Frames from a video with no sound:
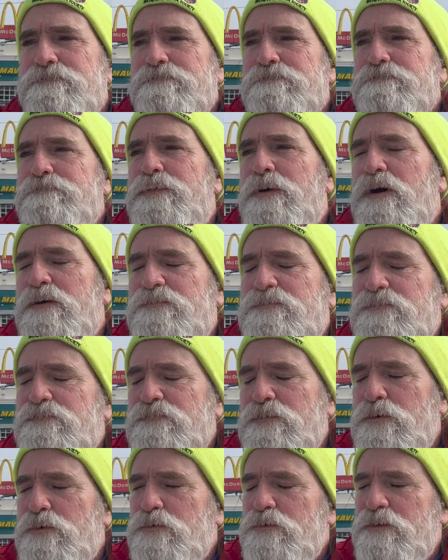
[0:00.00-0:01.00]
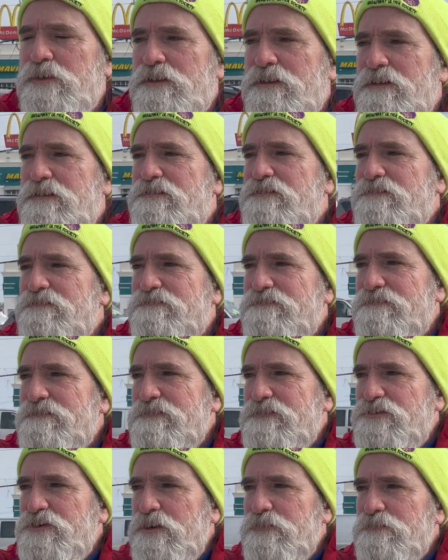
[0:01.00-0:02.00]
Boston Road is
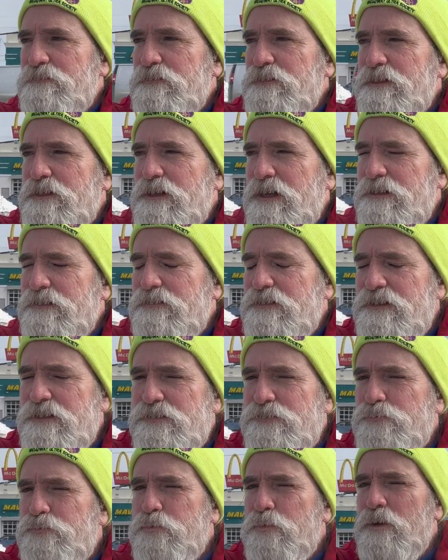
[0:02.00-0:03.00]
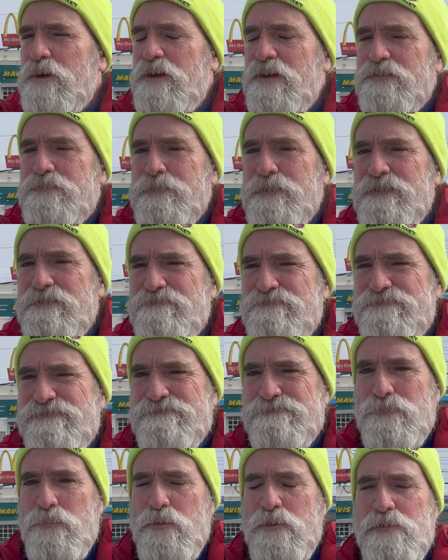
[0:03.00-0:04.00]
generally kind of east-west, but
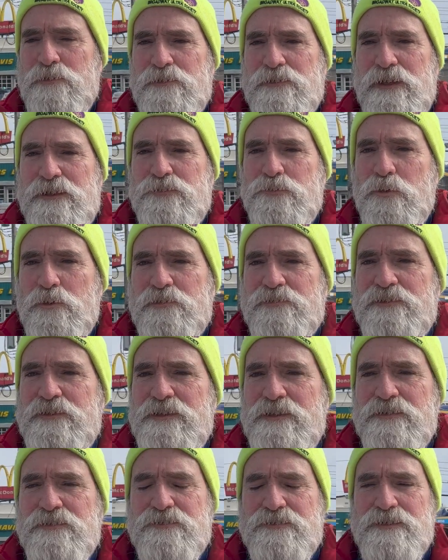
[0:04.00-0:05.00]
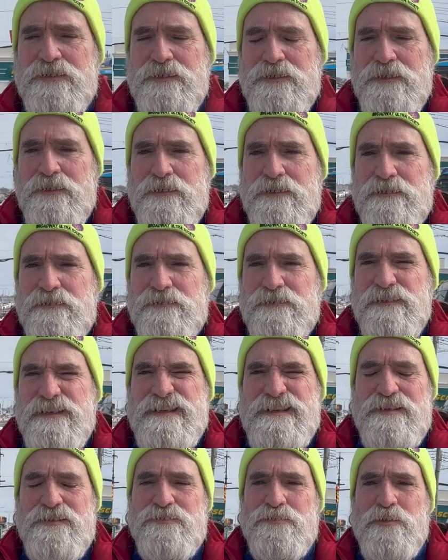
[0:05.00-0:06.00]
more like northeast, like
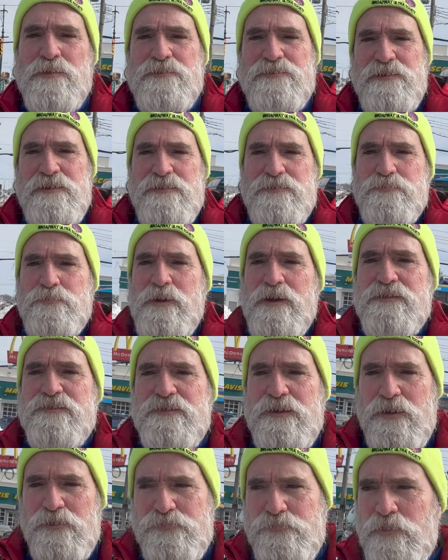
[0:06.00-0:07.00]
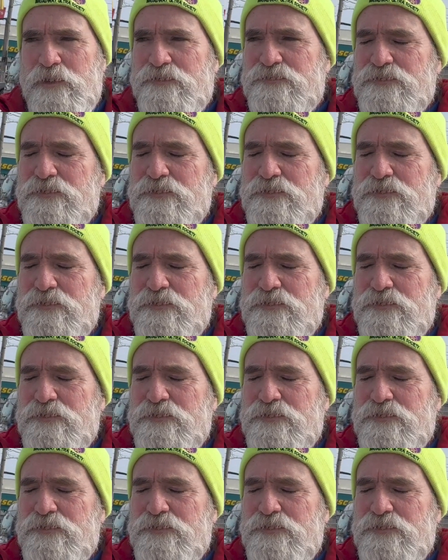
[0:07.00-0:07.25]
east-northeast, west-southwest.